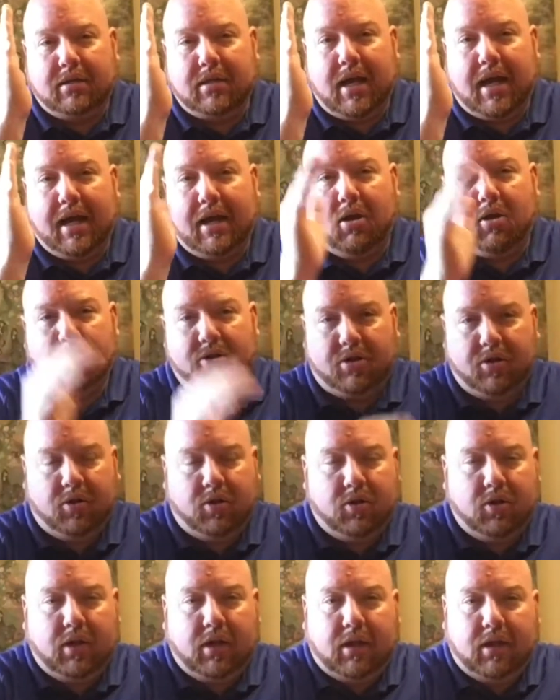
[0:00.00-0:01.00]
tie onto
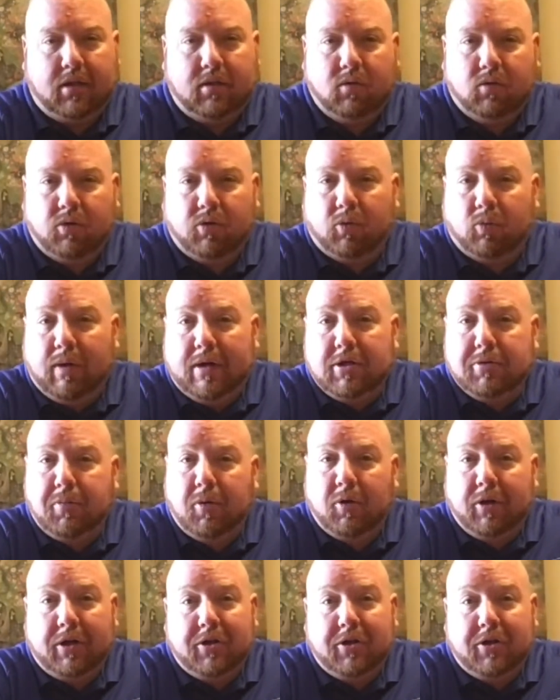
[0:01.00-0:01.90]
the ridge pole.